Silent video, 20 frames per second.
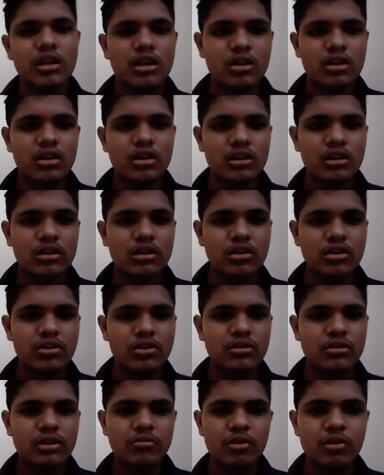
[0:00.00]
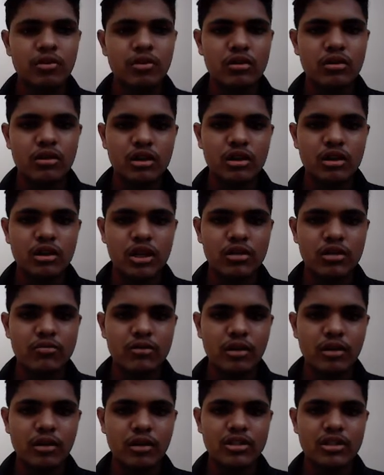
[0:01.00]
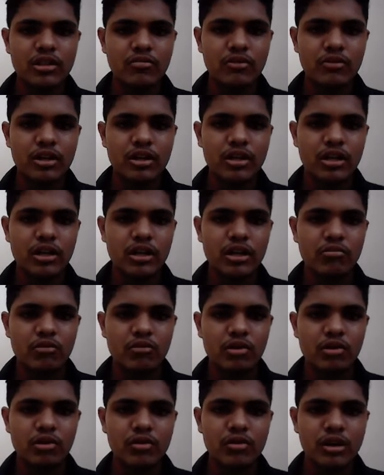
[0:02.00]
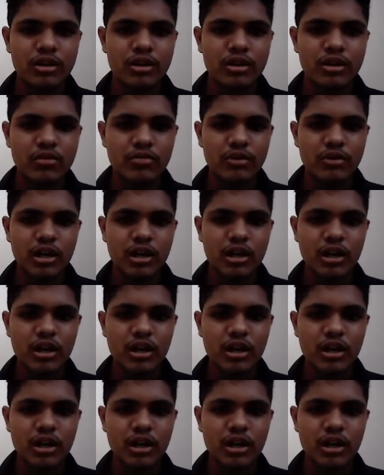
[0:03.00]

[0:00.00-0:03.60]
use the full capacitor filter in full wave rectifier,